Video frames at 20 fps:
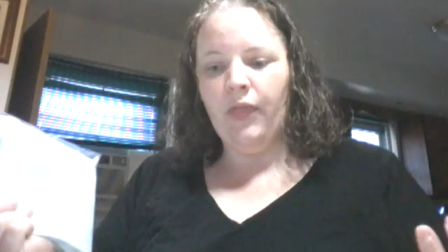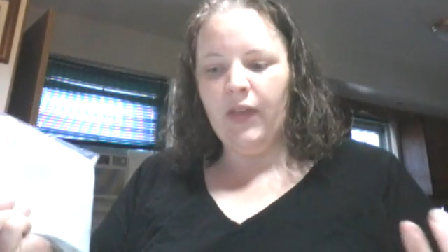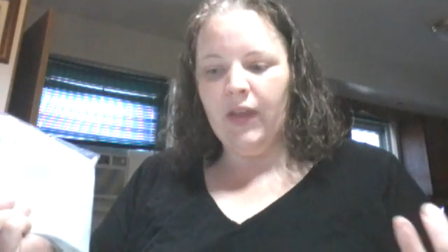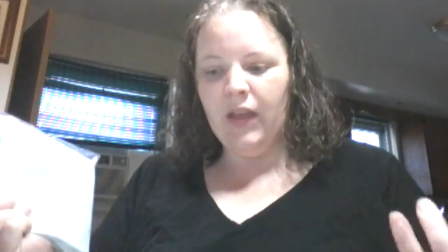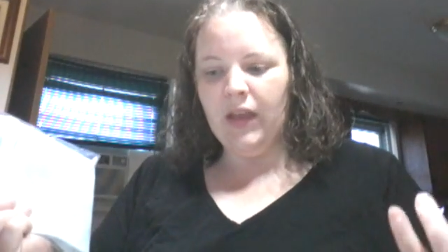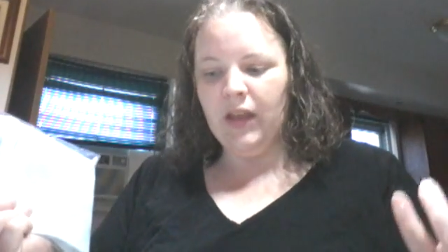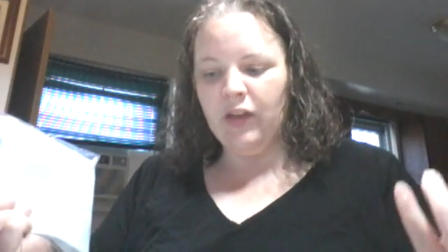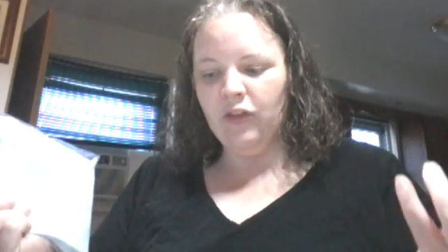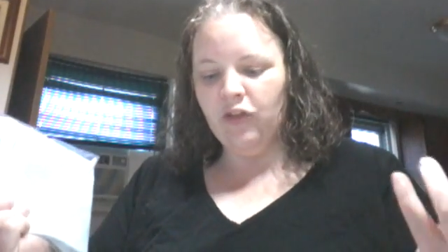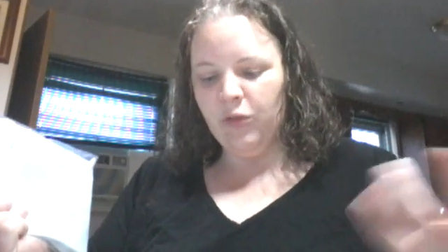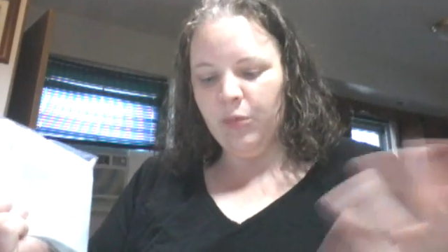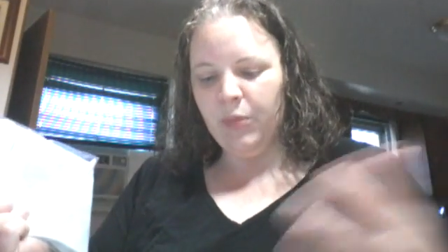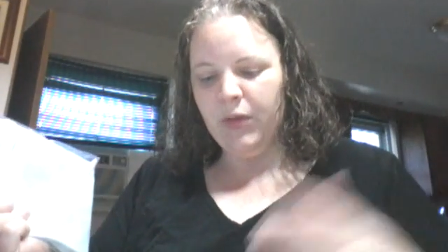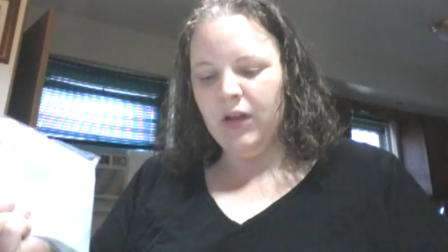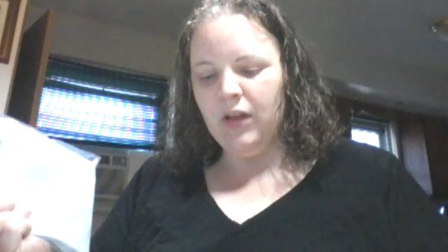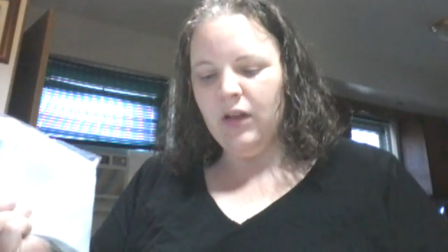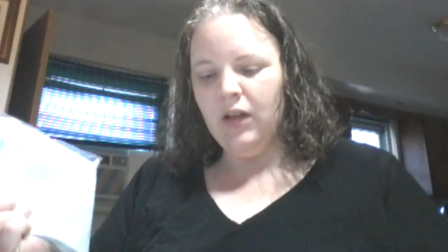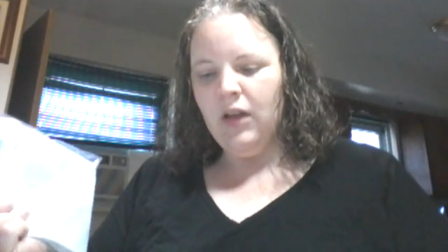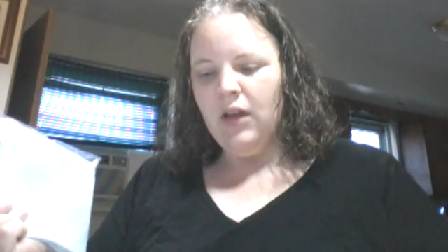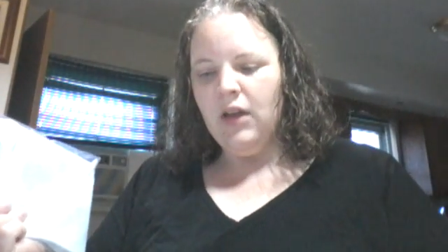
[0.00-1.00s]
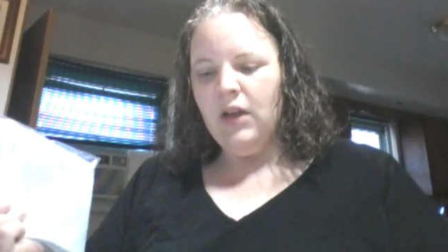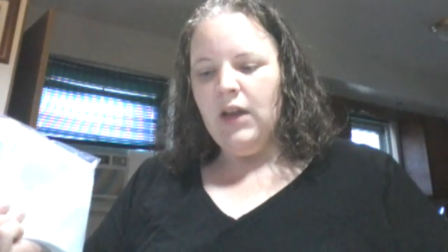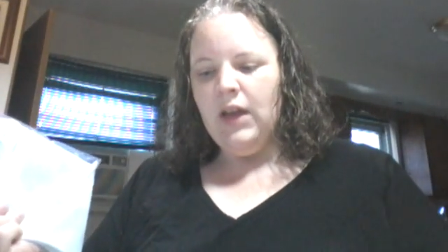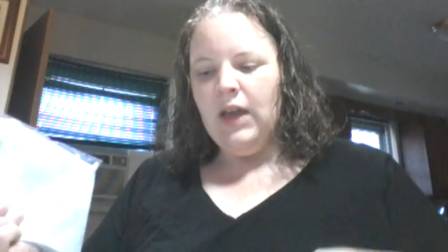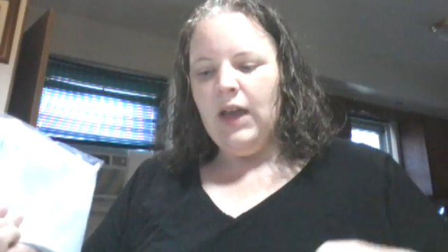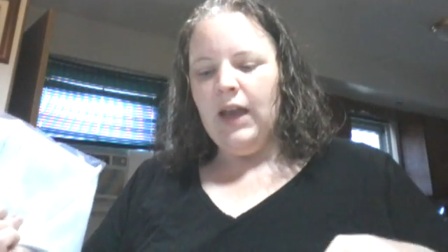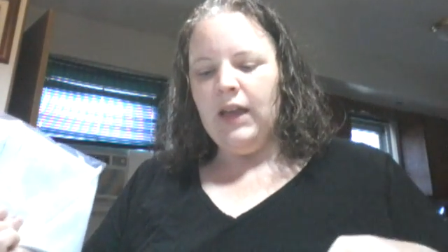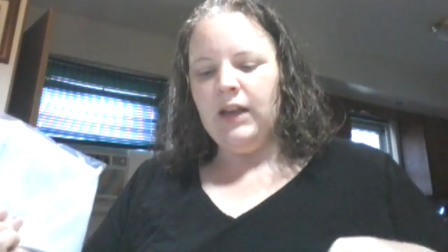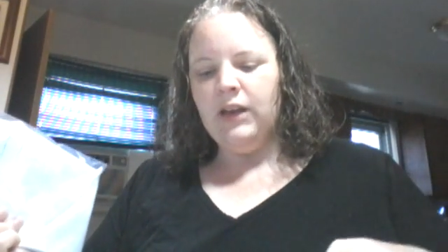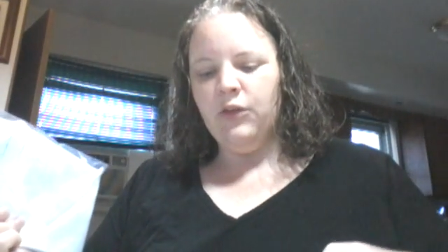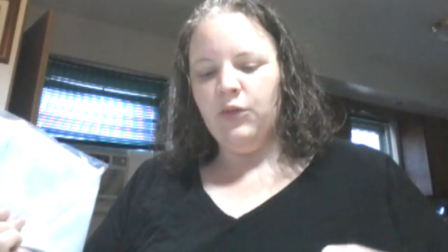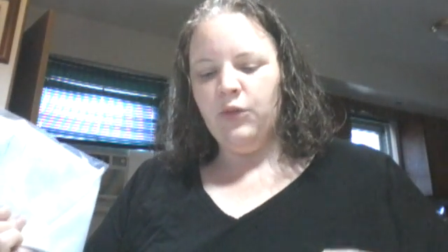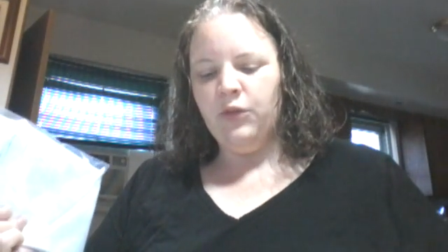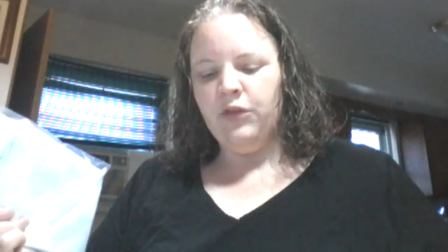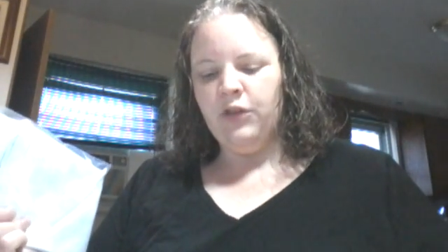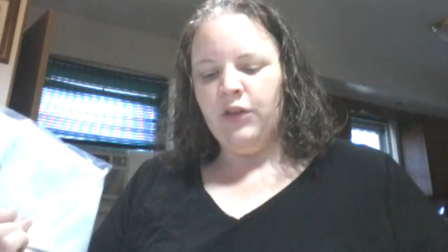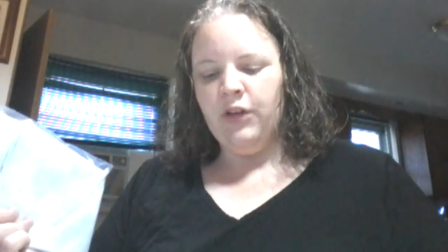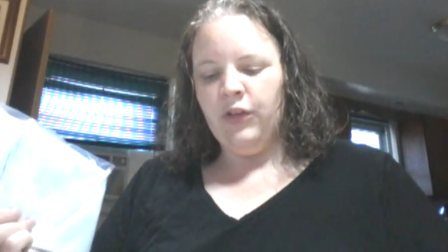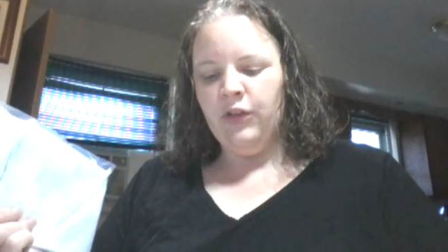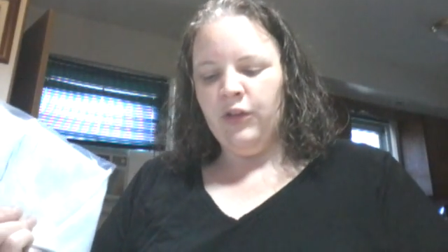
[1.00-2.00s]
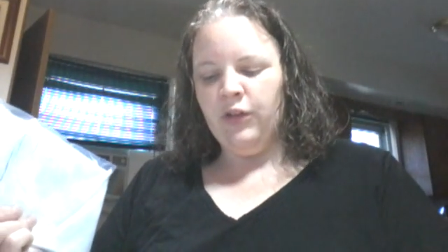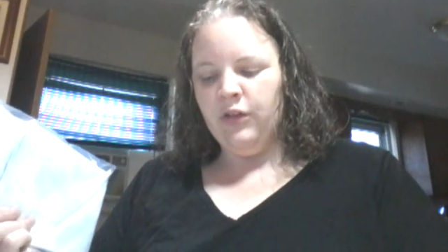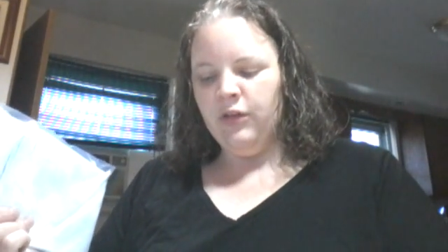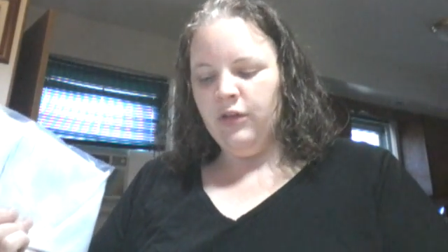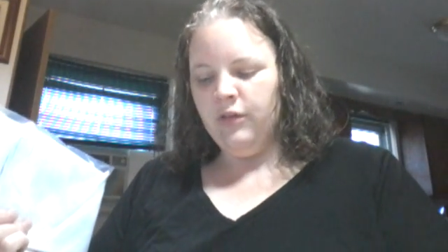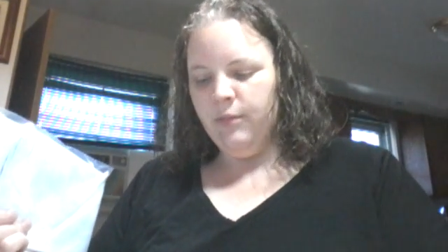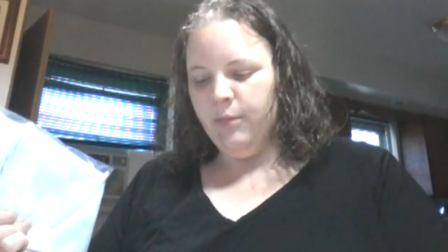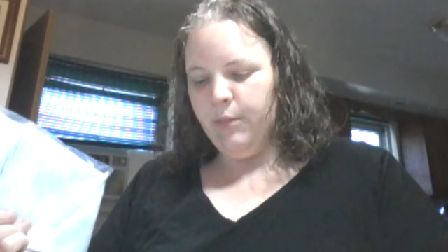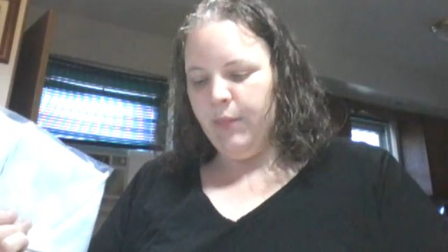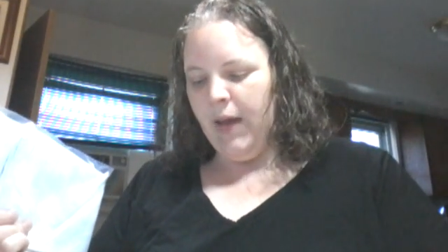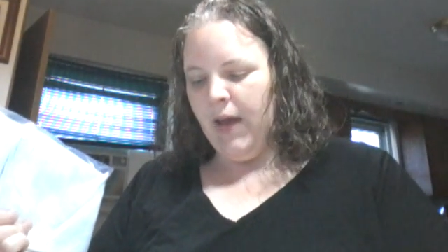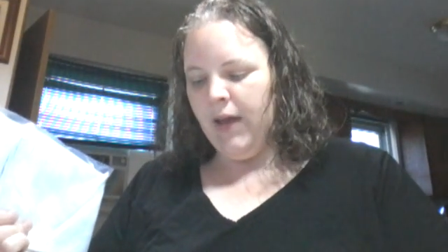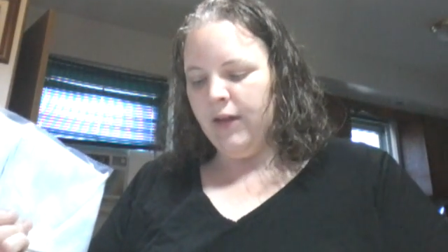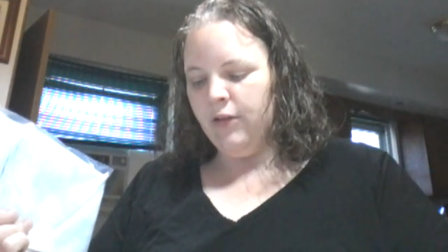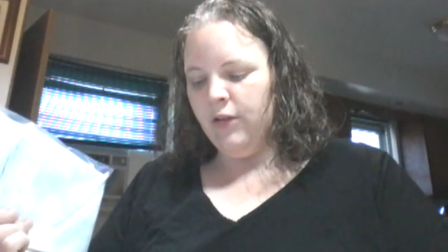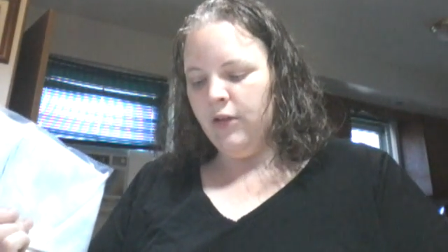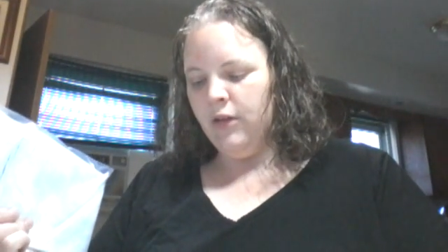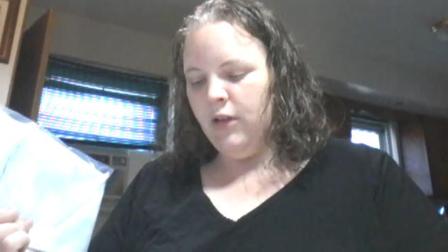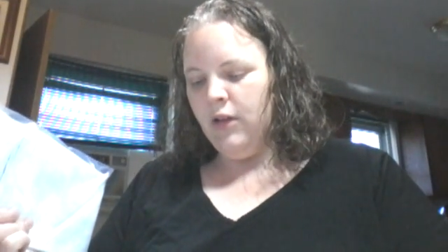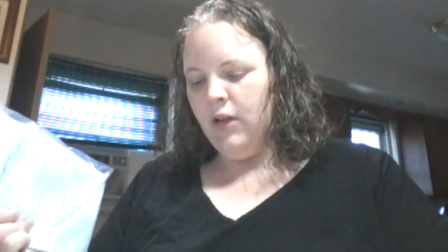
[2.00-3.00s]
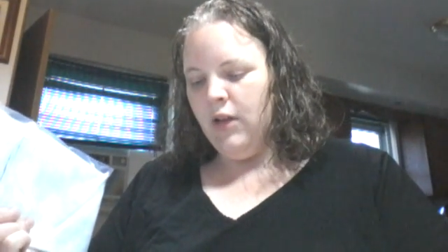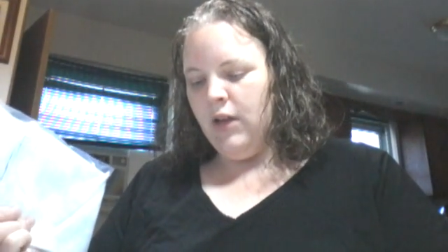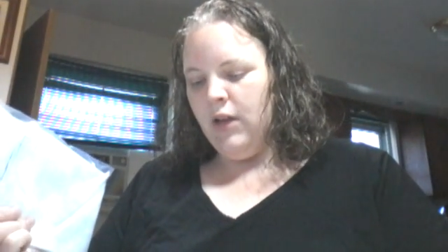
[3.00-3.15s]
thing and shipping, I did order another pattern.